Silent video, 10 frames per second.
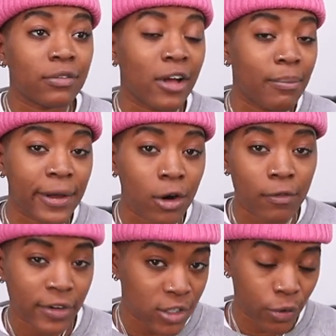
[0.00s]
of how my
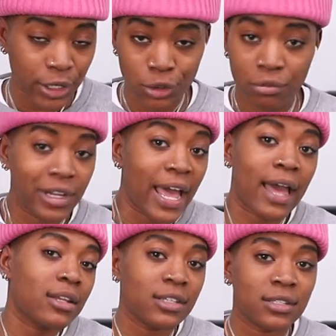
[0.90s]
girlfriend is going to
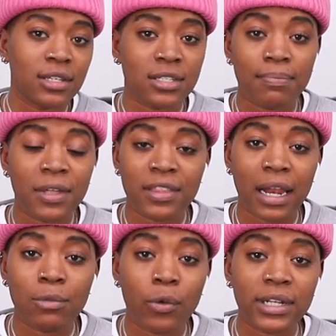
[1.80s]
react to something that
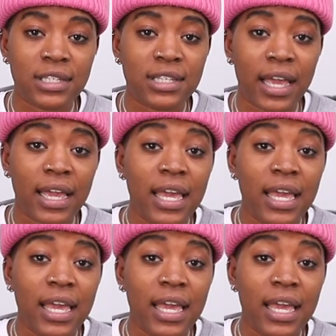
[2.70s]
I'm going to say.